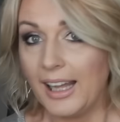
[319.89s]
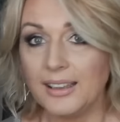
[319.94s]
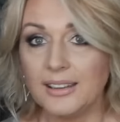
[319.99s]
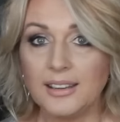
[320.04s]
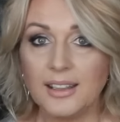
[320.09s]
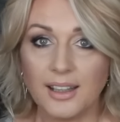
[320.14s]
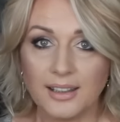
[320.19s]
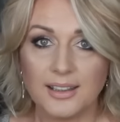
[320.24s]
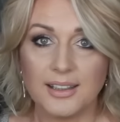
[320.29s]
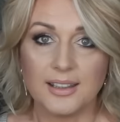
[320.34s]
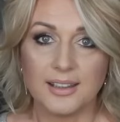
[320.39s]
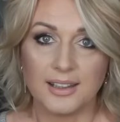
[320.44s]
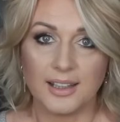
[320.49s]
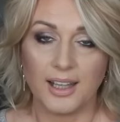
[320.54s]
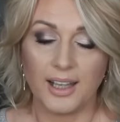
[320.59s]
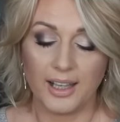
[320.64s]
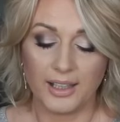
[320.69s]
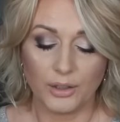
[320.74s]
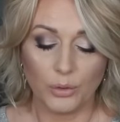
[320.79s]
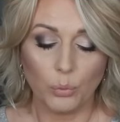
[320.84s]
Another
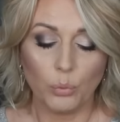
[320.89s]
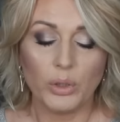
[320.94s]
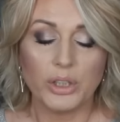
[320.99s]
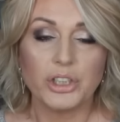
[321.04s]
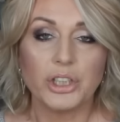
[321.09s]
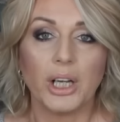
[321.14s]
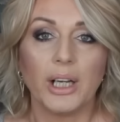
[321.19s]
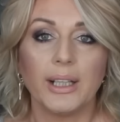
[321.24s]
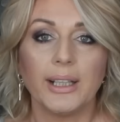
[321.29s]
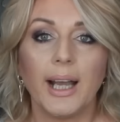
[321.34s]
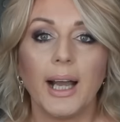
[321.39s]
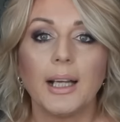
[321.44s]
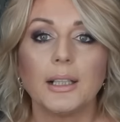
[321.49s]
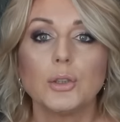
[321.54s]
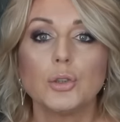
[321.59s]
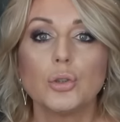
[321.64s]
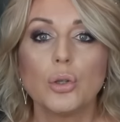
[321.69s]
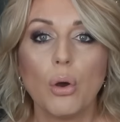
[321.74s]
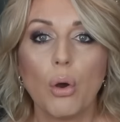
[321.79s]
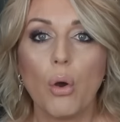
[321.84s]
thing which I
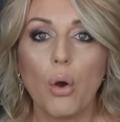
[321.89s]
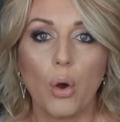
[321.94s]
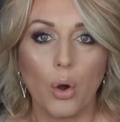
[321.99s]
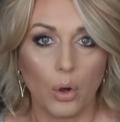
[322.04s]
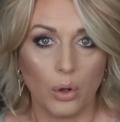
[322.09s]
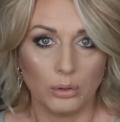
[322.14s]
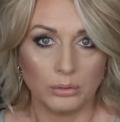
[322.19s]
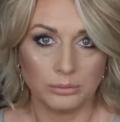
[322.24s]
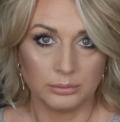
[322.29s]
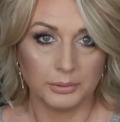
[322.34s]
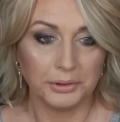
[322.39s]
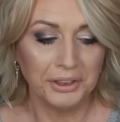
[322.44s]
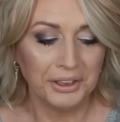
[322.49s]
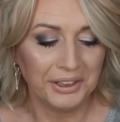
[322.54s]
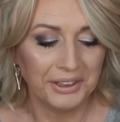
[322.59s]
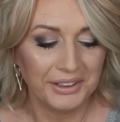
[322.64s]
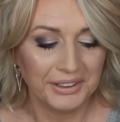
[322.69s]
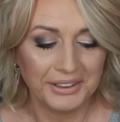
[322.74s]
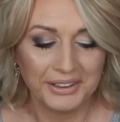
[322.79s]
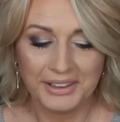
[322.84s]
adore
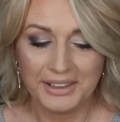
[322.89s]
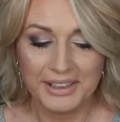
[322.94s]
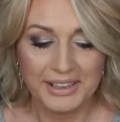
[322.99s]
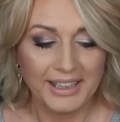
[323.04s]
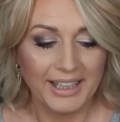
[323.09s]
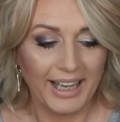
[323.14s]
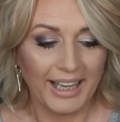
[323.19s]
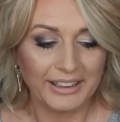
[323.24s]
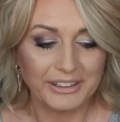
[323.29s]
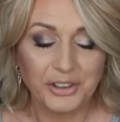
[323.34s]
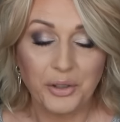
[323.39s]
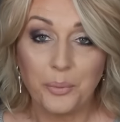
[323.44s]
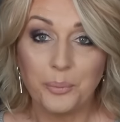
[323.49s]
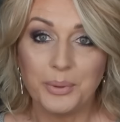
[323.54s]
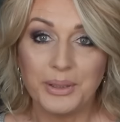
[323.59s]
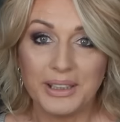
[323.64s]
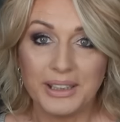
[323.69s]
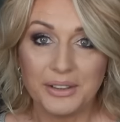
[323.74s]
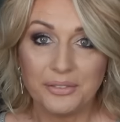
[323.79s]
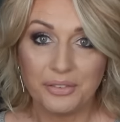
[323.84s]
and
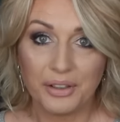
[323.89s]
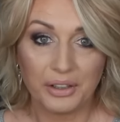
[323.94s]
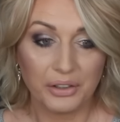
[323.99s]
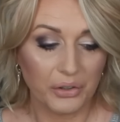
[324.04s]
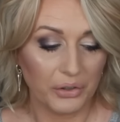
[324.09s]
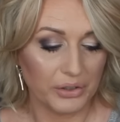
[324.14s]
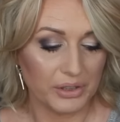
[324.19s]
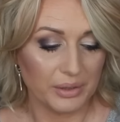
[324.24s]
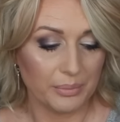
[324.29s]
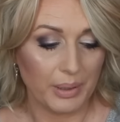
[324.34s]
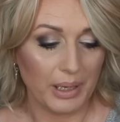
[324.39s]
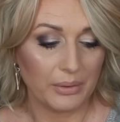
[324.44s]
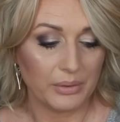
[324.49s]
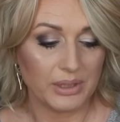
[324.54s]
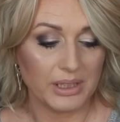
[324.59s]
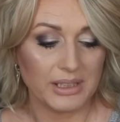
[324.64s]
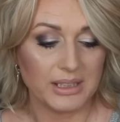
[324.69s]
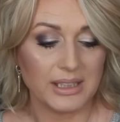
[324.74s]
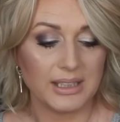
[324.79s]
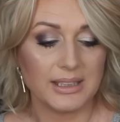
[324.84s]
completely forgot
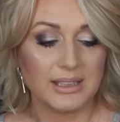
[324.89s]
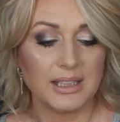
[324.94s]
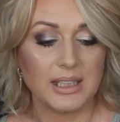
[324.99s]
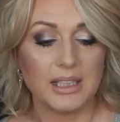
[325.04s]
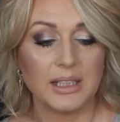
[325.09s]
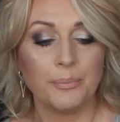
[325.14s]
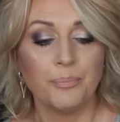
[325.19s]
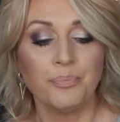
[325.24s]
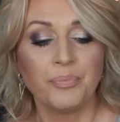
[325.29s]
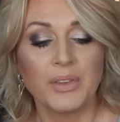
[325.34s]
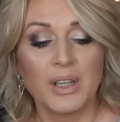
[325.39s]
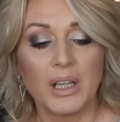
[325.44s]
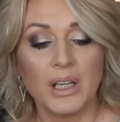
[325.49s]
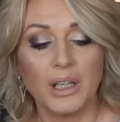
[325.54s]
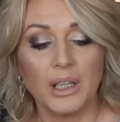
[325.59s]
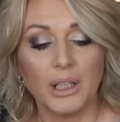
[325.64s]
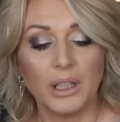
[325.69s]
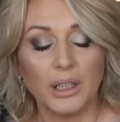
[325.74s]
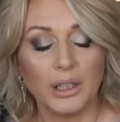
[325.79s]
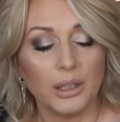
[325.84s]
about it is the
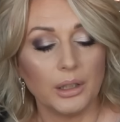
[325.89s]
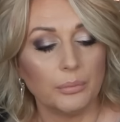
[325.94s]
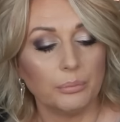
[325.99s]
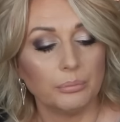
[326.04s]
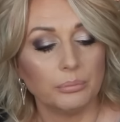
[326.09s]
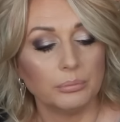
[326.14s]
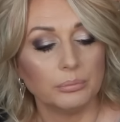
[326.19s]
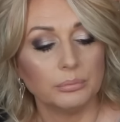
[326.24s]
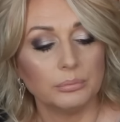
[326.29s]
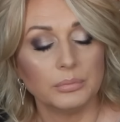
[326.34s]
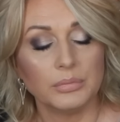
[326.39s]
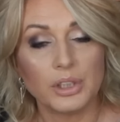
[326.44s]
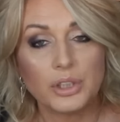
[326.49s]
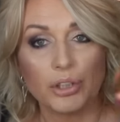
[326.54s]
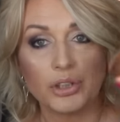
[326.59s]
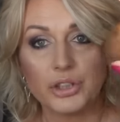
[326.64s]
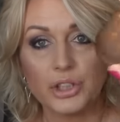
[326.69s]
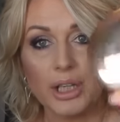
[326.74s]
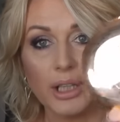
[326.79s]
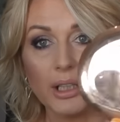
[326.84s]

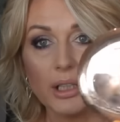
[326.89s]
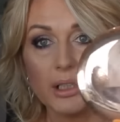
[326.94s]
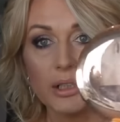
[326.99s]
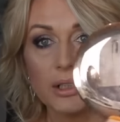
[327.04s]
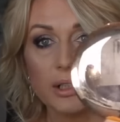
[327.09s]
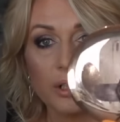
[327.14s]
Charlotte